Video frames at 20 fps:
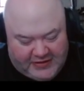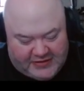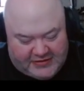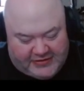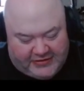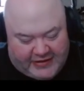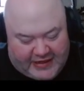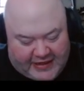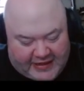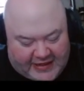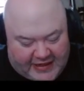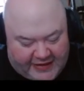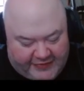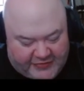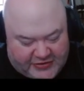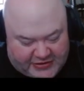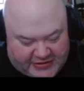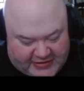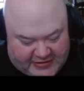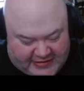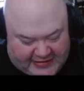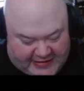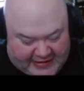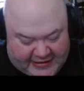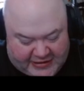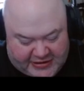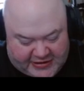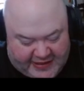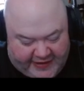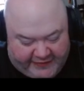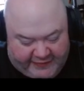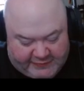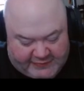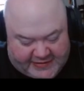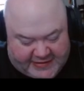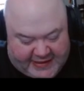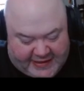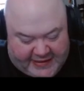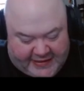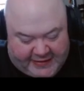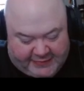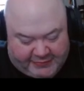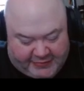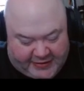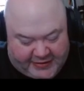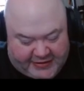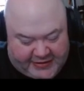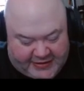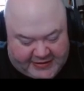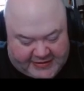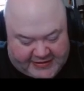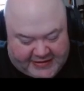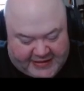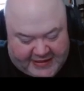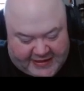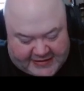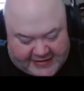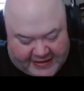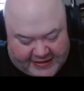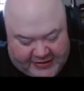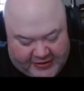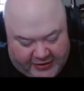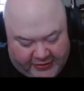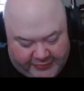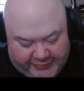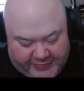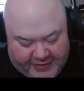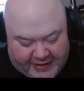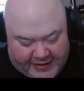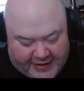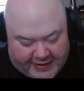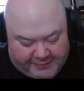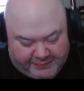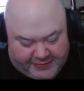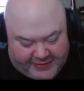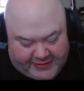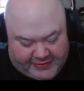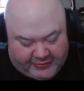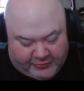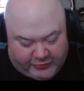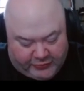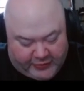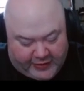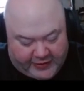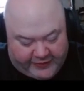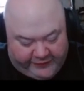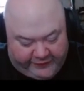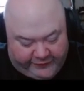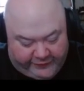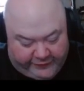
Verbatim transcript: So I kind of just, I just have him standing up like this. Yes, I know it may not be the correct,